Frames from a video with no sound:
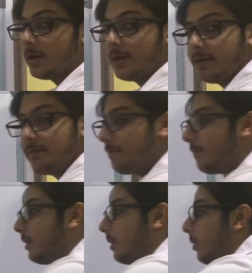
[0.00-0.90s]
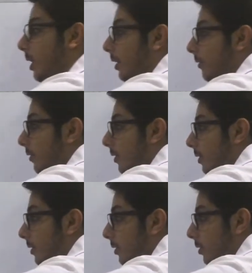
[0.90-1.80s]
if you have
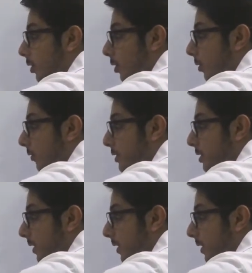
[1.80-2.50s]
the coefficient